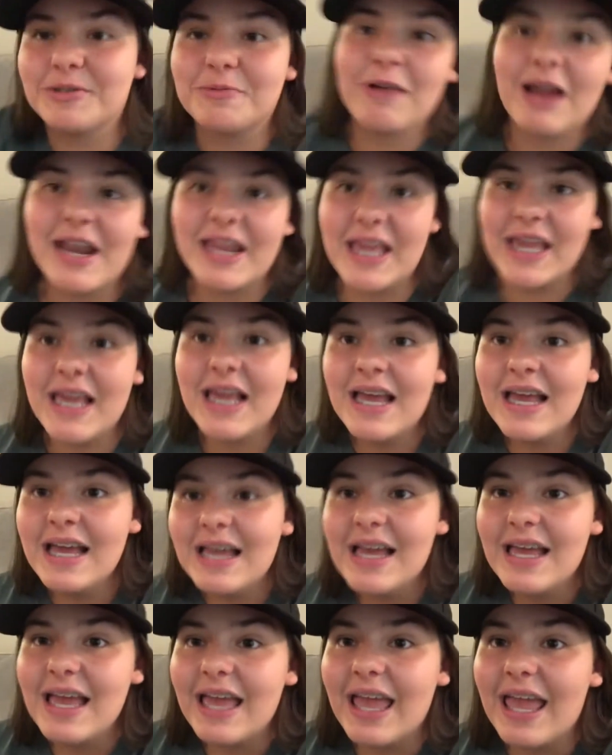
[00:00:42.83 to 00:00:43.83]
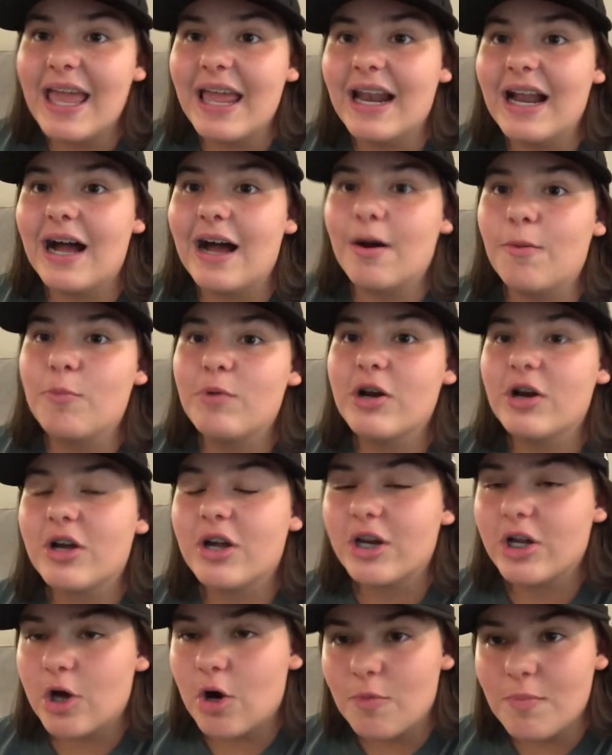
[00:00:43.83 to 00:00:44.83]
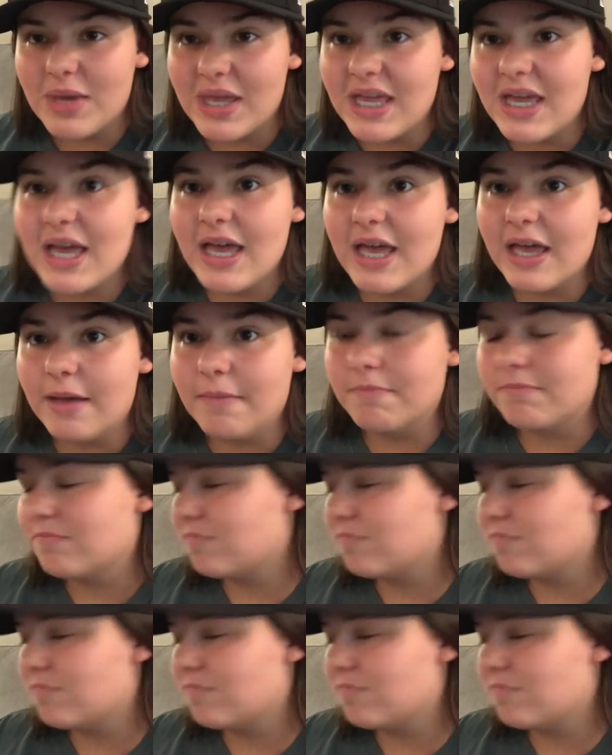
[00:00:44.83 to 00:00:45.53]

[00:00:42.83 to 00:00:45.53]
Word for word: ready. And um, we are going to go meet him